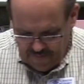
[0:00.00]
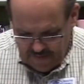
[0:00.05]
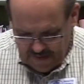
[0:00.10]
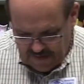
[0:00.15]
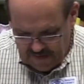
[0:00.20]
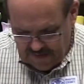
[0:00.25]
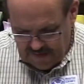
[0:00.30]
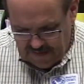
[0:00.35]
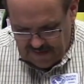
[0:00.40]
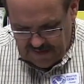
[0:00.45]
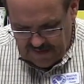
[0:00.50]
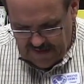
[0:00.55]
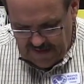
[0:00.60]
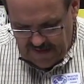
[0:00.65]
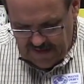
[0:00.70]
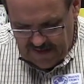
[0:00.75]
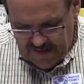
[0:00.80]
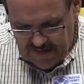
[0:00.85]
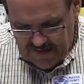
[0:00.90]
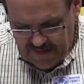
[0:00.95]
And
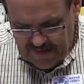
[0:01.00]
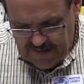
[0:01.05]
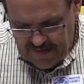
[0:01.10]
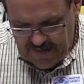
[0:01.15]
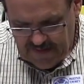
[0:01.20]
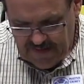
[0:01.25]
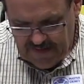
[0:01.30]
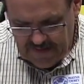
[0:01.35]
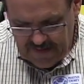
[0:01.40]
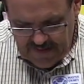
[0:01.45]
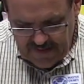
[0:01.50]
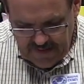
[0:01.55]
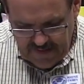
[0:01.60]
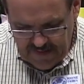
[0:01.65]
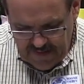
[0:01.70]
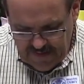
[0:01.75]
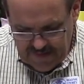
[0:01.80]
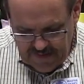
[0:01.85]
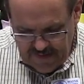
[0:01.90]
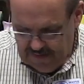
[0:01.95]

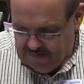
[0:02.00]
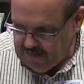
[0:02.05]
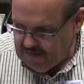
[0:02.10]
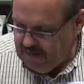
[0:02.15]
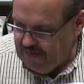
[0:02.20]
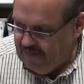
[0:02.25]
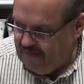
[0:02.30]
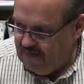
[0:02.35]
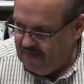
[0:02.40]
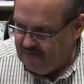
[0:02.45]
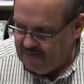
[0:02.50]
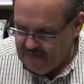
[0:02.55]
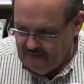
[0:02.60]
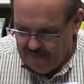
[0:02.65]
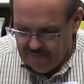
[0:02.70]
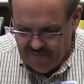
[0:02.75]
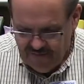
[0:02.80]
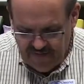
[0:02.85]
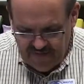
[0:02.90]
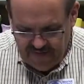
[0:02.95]
clean this
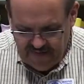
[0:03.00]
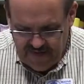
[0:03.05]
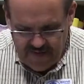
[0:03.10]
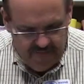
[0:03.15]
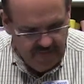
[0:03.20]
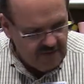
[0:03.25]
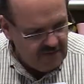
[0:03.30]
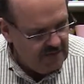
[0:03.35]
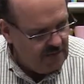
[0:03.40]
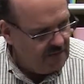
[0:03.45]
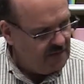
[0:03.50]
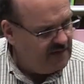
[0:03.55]
up just ever so